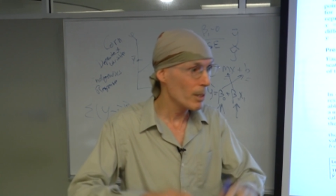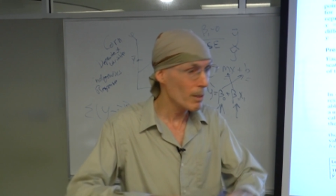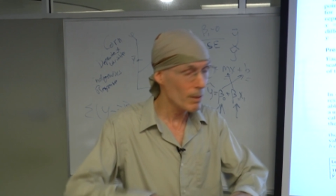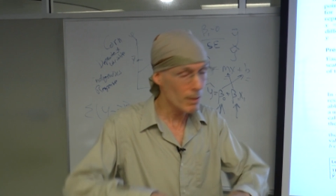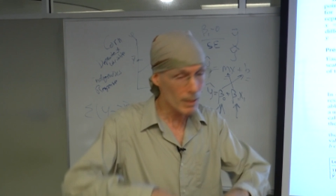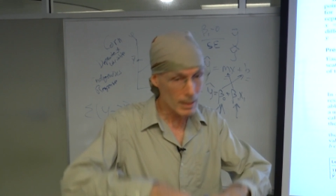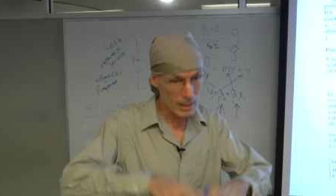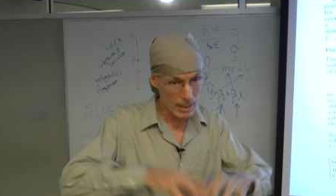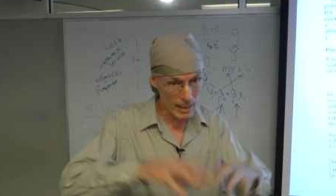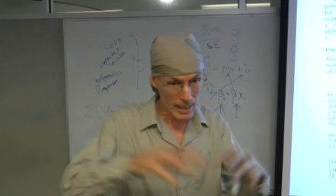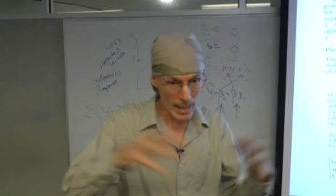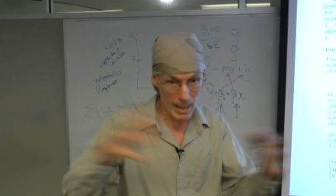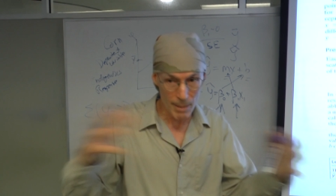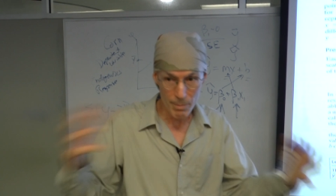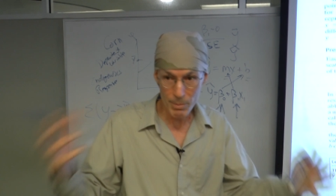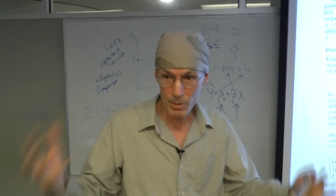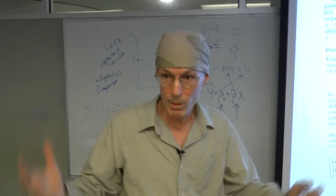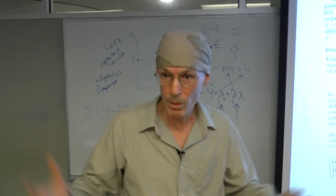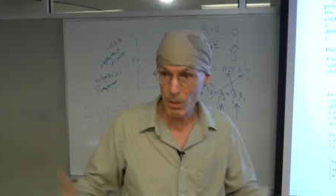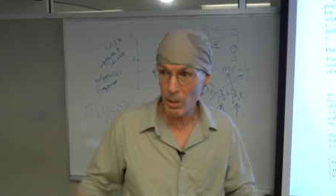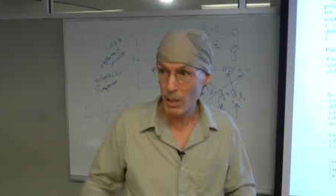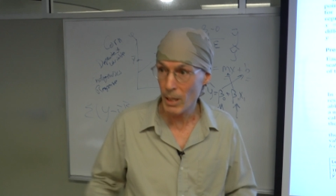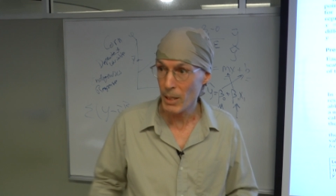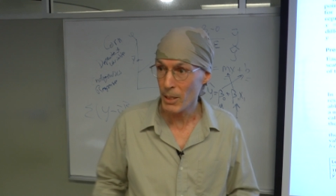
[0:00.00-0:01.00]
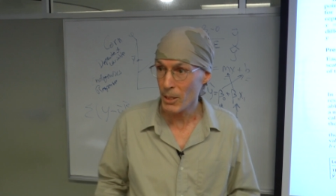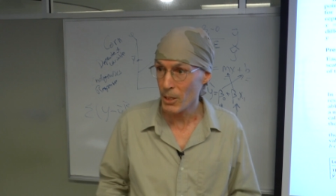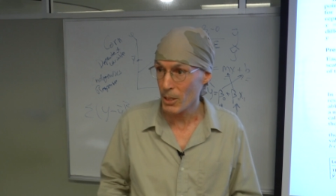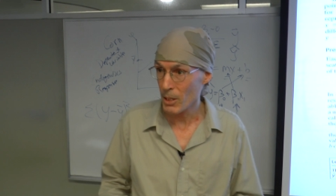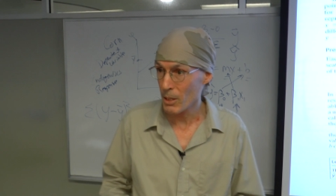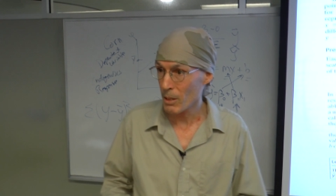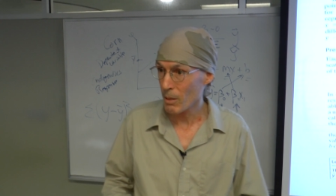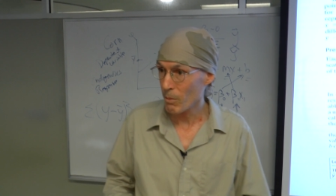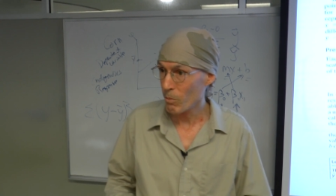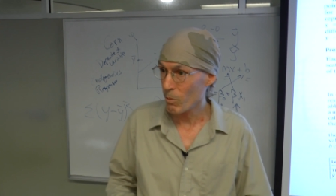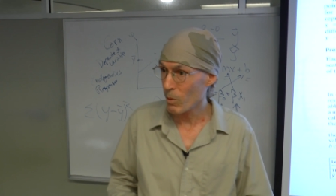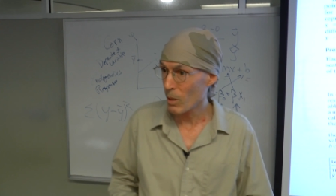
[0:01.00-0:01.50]

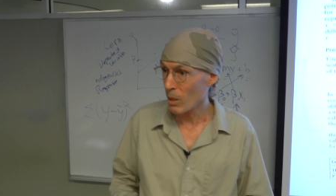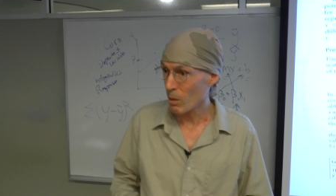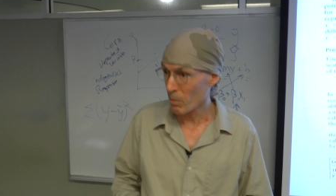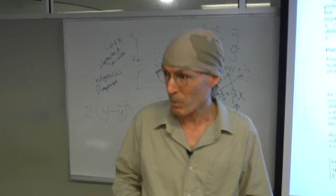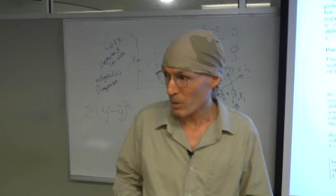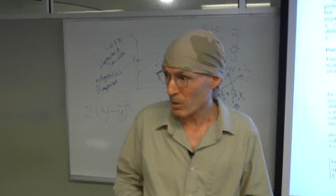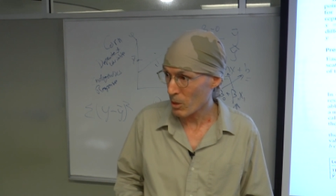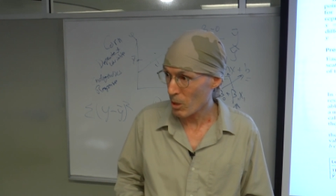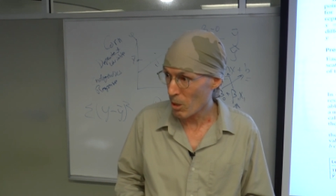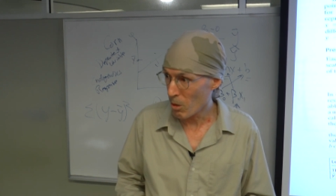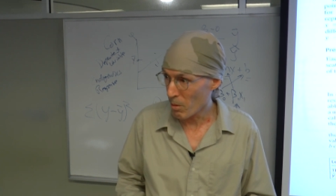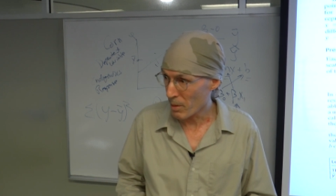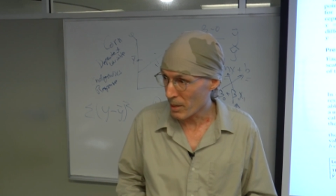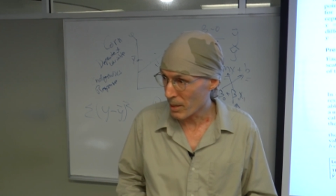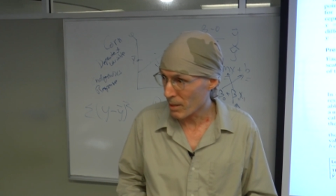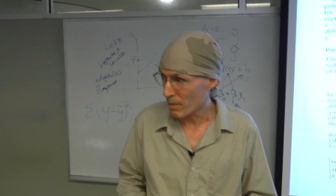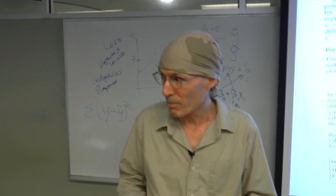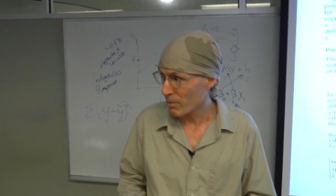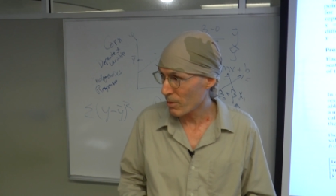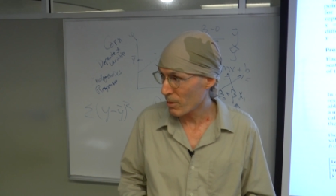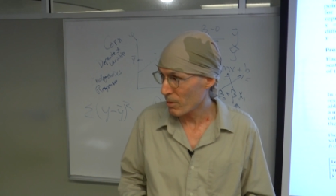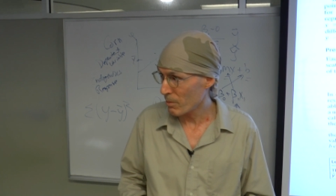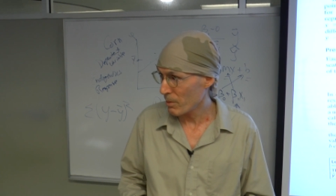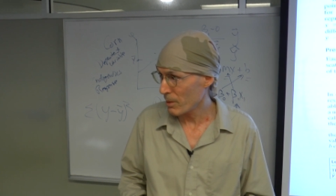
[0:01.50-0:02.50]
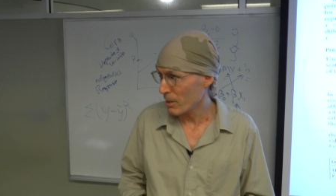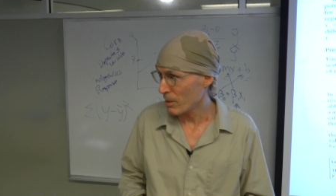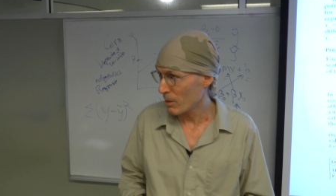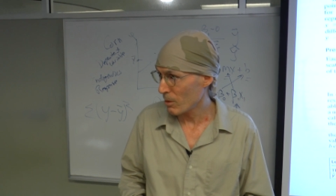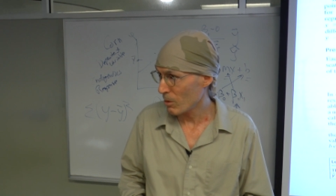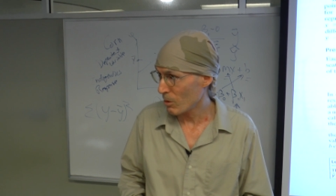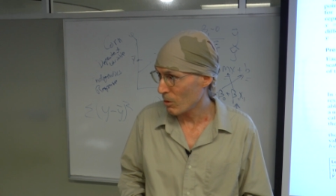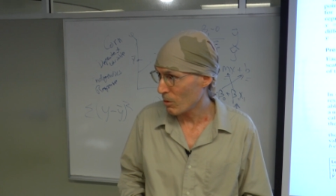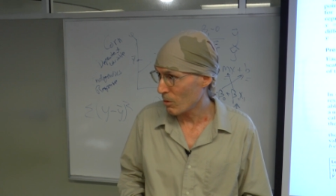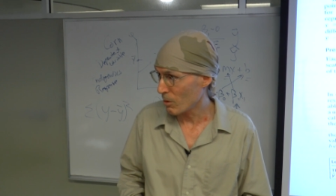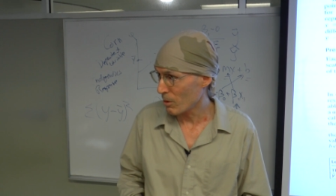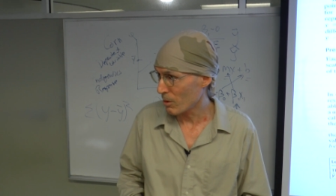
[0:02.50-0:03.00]
encapsulation of where we're going for the rest of
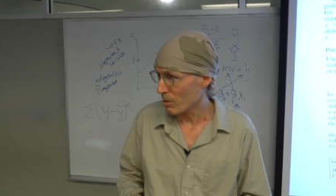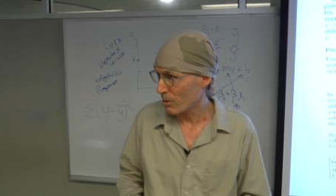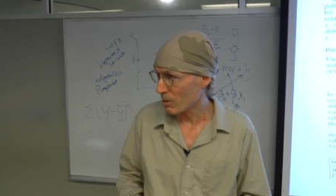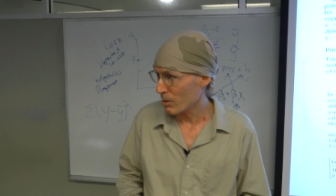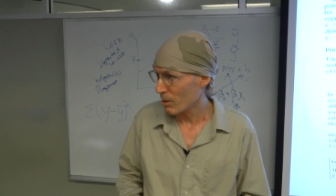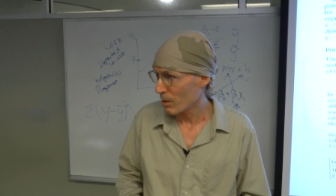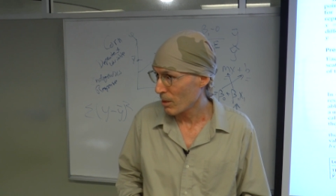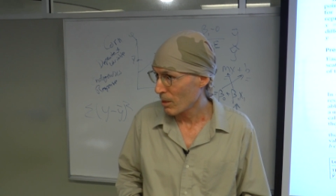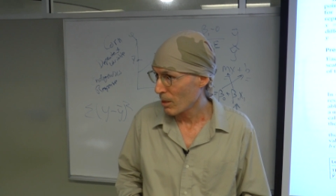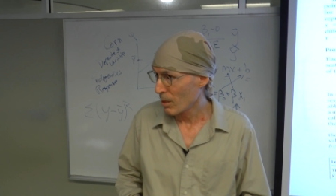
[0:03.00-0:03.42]
the course.